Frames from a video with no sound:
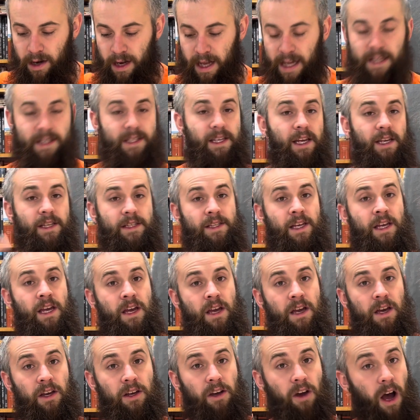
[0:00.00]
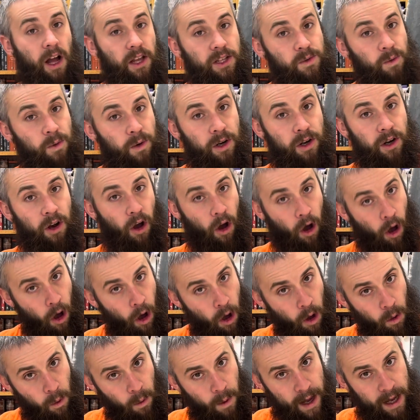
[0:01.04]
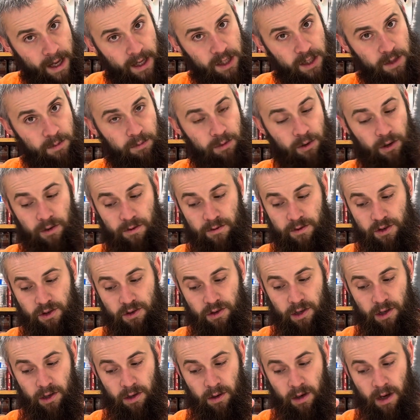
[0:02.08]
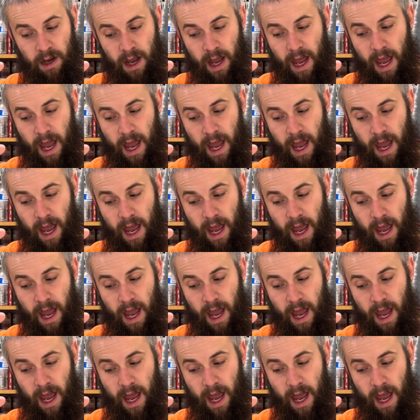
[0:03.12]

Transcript: He says, God's word always proves true,